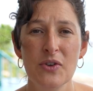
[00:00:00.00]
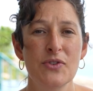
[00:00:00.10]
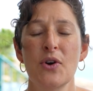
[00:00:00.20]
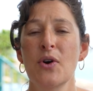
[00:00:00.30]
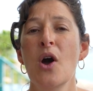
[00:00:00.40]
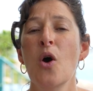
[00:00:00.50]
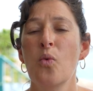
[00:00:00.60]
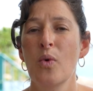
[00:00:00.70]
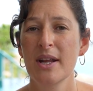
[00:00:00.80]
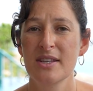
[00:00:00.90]
So
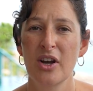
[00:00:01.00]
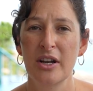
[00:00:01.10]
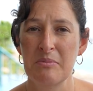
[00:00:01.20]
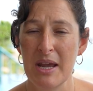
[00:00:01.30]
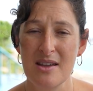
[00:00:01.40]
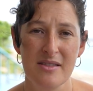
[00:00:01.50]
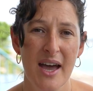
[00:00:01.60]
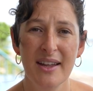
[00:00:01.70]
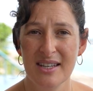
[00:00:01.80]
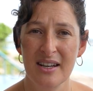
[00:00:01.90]
when I started making
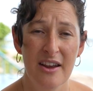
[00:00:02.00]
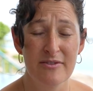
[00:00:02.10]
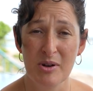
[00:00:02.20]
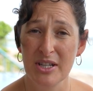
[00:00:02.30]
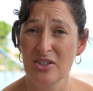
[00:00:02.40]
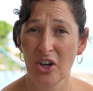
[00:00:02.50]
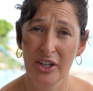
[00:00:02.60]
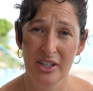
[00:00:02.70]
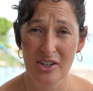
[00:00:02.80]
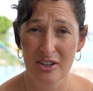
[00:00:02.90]
that and everybody
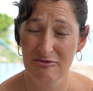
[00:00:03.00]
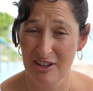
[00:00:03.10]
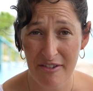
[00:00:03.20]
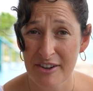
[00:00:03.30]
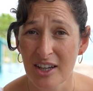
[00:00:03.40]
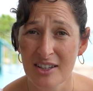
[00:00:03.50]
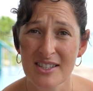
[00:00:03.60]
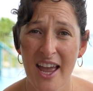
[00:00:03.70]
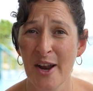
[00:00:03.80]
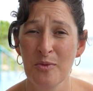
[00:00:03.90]
started loving
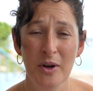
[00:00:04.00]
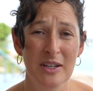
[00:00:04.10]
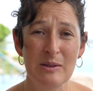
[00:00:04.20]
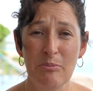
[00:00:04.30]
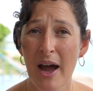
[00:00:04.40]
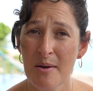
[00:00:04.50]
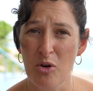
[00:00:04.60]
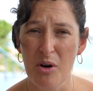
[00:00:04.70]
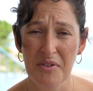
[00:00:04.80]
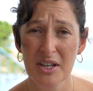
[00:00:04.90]
it and wanting to buy
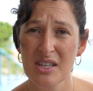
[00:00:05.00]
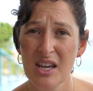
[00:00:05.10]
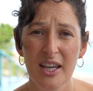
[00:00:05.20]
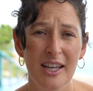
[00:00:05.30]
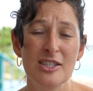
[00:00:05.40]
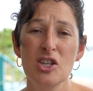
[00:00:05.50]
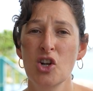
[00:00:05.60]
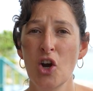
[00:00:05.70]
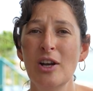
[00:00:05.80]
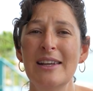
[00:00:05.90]
more of it, it
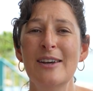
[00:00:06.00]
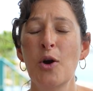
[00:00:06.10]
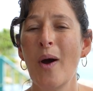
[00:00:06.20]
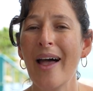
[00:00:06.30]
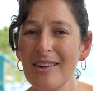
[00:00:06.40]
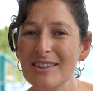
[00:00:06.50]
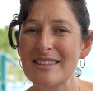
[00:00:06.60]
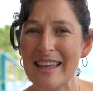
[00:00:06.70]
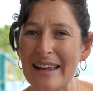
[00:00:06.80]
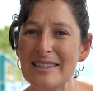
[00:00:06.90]
slowly
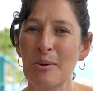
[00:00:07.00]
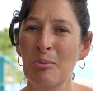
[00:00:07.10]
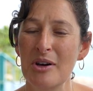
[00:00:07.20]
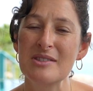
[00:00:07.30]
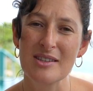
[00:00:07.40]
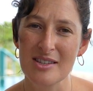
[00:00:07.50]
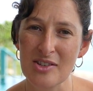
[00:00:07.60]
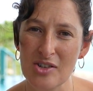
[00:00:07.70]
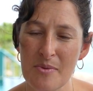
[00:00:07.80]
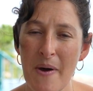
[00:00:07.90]
quelled that imposter
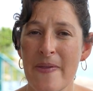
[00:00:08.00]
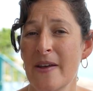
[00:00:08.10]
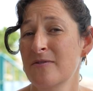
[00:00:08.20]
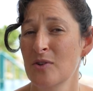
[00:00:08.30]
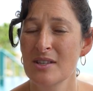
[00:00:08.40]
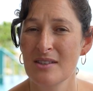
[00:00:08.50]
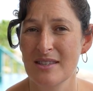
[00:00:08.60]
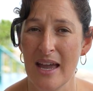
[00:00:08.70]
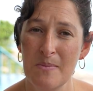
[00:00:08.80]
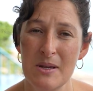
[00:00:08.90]
syndrome and that voice
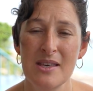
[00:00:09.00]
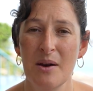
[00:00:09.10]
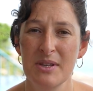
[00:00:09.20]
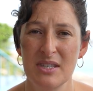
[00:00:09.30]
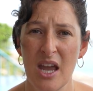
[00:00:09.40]
inside me that was